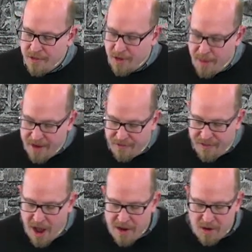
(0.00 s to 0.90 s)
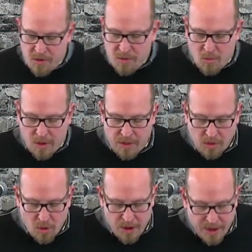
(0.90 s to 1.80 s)
For by fire will the
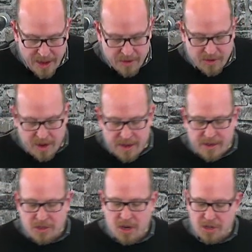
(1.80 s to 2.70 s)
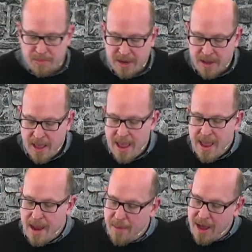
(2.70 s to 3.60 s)
Lord enter into judgment
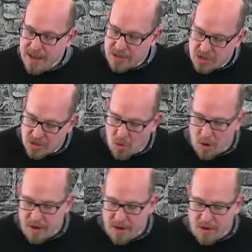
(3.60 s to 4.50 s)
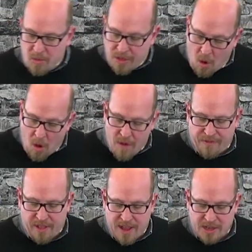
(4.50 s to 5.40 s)
and by his sword with all
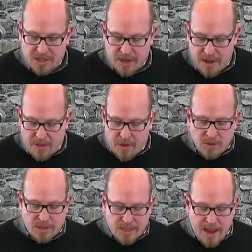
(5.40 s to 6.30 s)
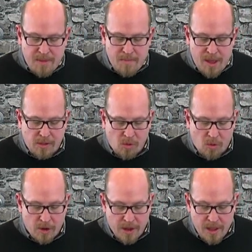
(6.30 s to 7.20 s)
flesh, and those slain by the
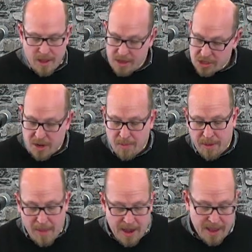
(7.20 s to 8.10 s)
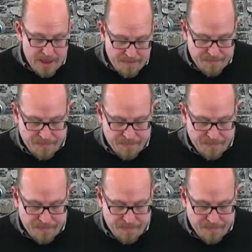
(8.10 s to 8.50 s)
Lord shall be many.